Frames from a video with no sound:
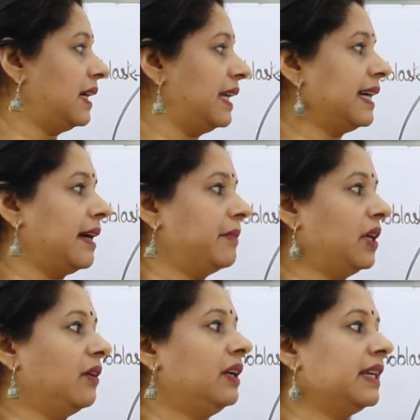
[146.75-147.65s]
like
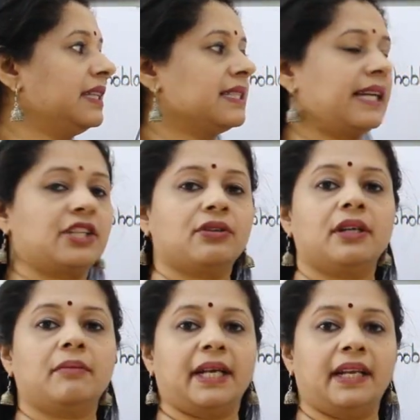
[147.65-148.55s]
amnion, that is
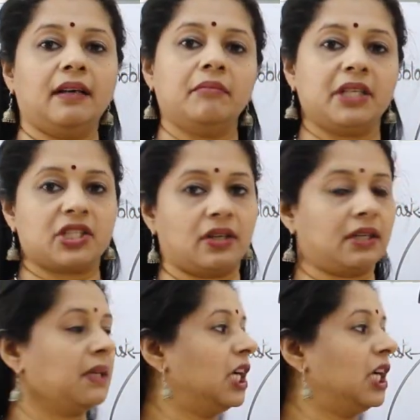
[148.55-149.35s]
ectoderm and mesoderm.